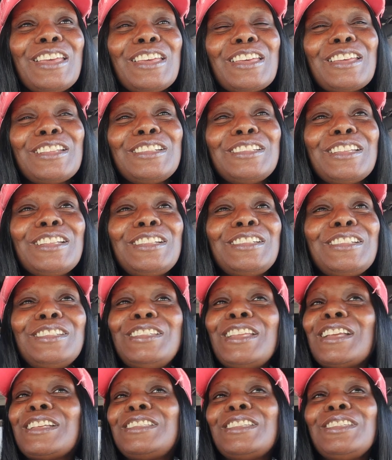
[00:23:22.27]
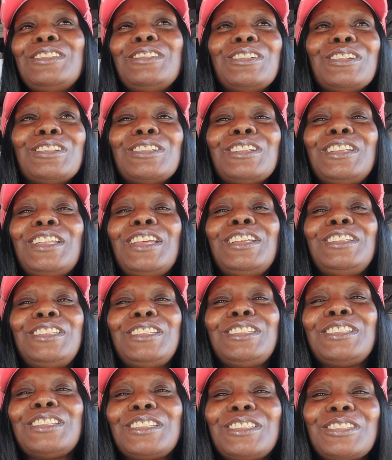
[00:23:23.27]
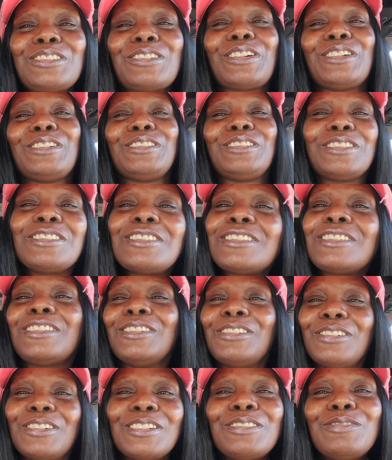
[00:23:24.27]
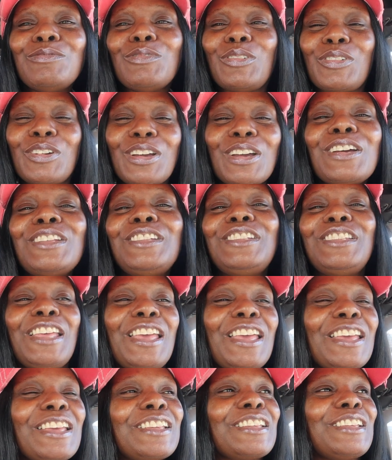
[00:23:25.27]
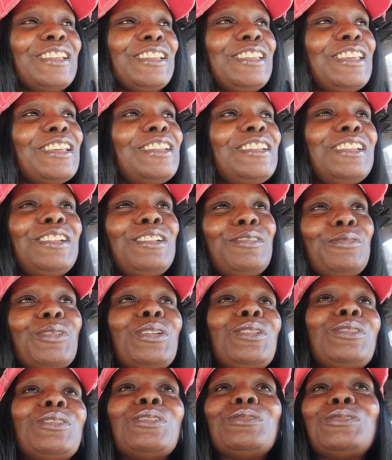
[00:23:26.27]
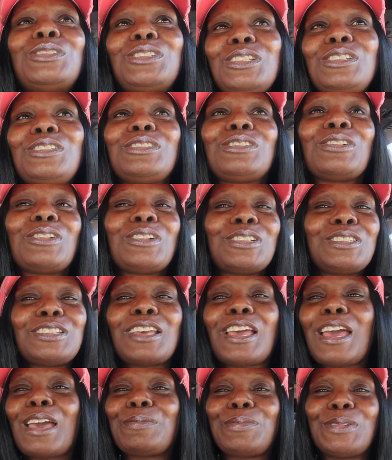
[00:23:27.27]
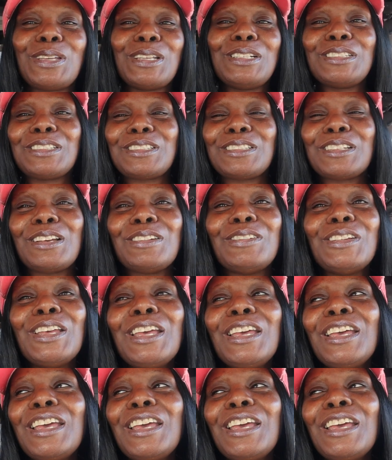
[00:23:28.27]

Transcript: And then next thing you know, the lady, she just started doing, moving her neck and getting in the rhythm. She started tapping and stuff.